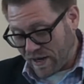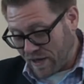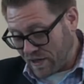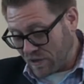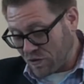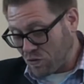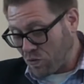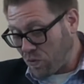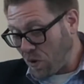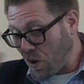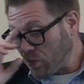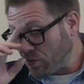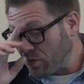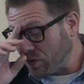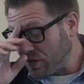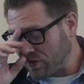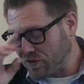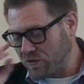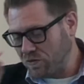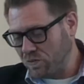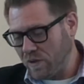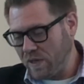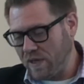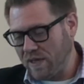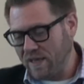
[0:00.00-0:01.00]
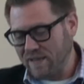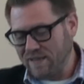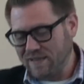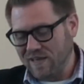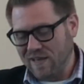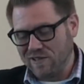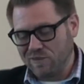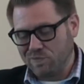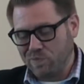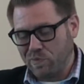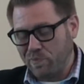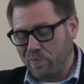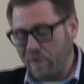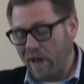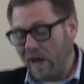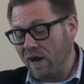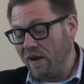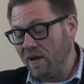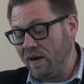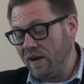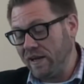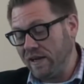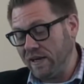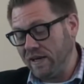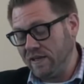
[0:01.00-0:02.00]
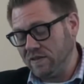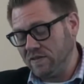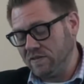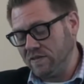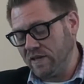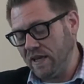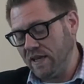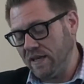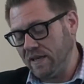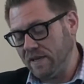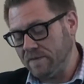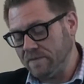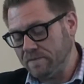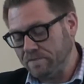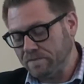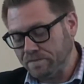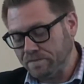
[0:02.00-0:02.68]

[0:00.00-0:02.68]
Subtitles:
a quote this week as I was preparing, and it said,